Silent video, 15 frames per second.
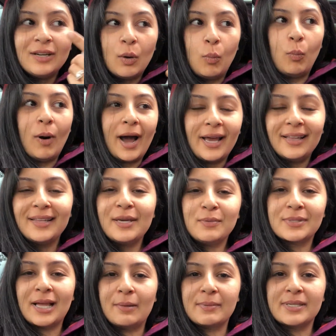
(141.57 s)
While he was
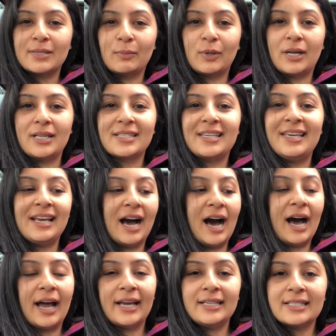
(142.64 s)
helping someone else, he
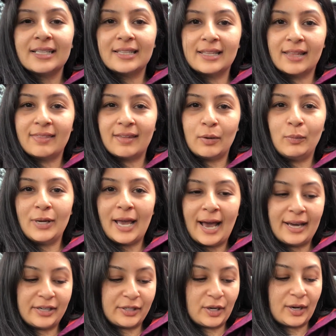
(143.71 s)
eyed the thing we
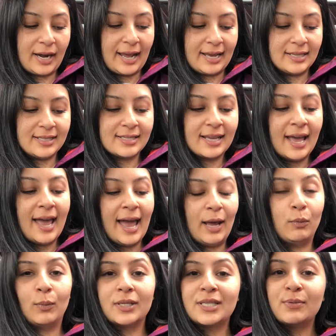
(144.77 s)
had in our hands,
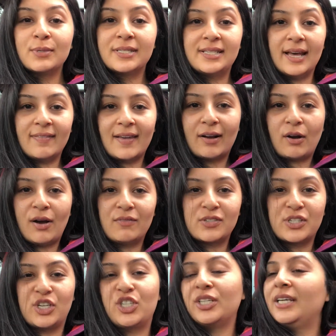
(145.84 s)
and once he was done that
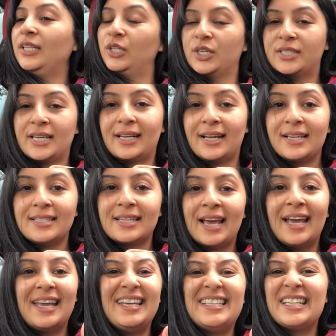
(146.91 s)
conversation, he looked at us.
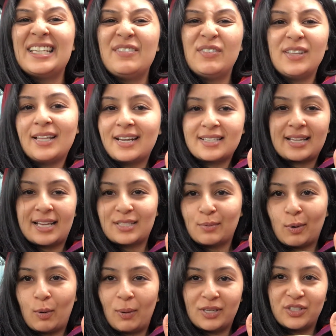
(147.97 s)
He didn't even let us ask him
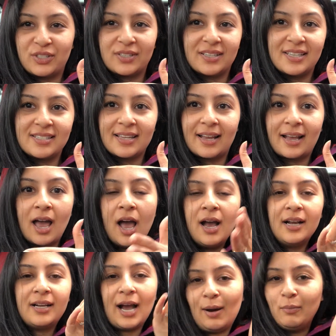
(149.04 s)
a question. He's like,
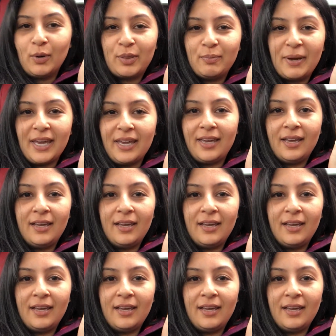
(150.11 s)
"Come with me."